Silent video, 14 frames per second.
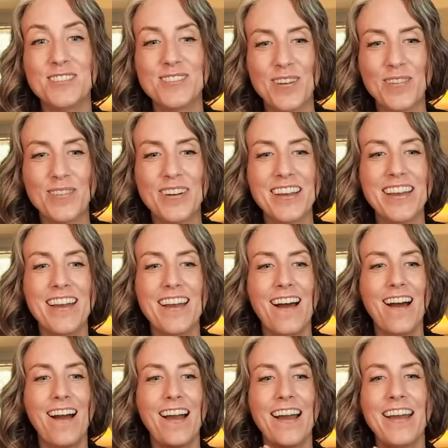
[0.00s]
So
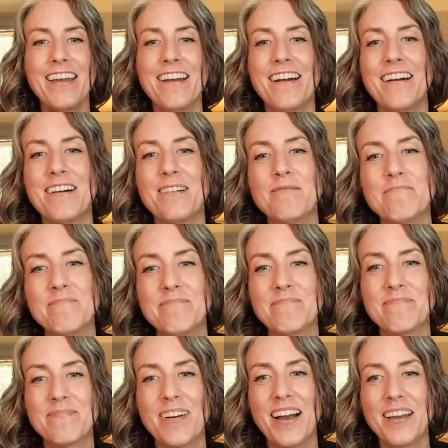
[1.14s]
I
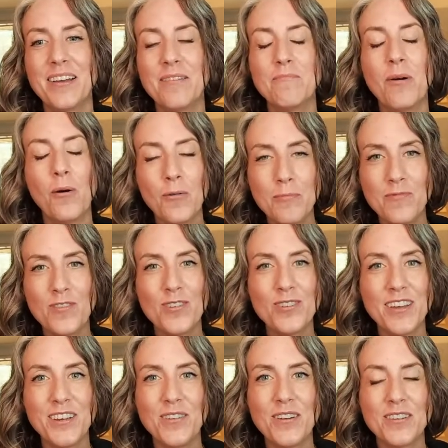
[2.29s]
am hopeful
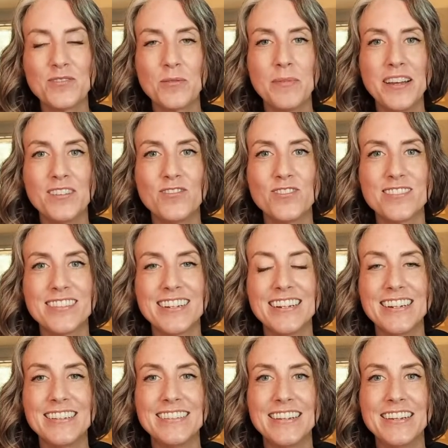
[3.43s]
that you guys will be interested
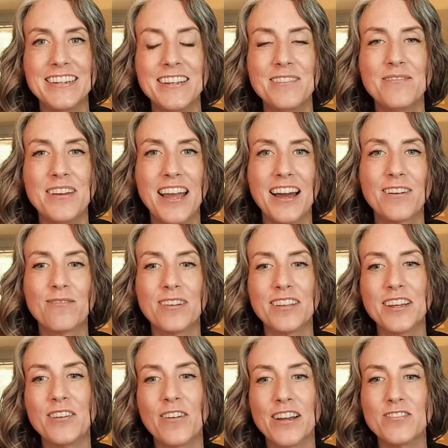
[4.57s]
in attending. We had a
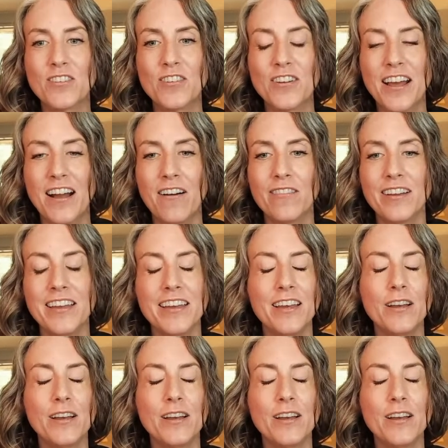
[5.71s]
really great turnout.